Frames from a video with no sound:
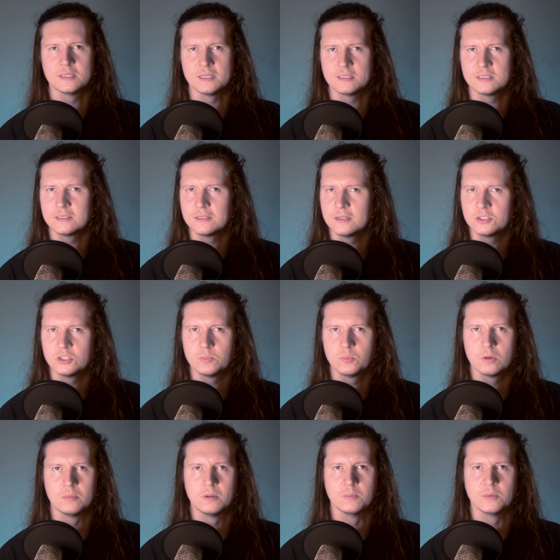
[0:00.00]
has such a
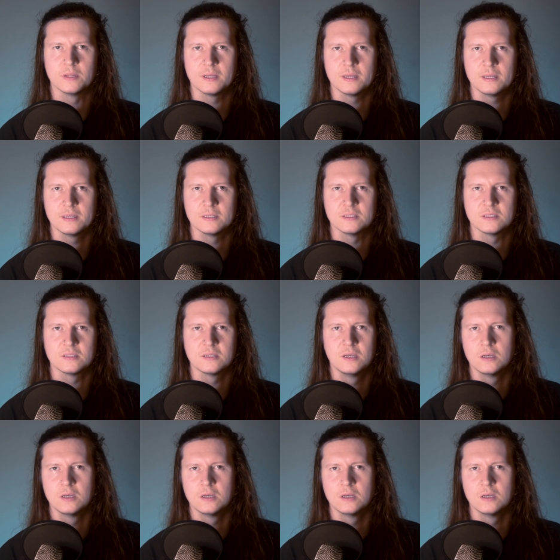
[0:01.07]
problem with hands,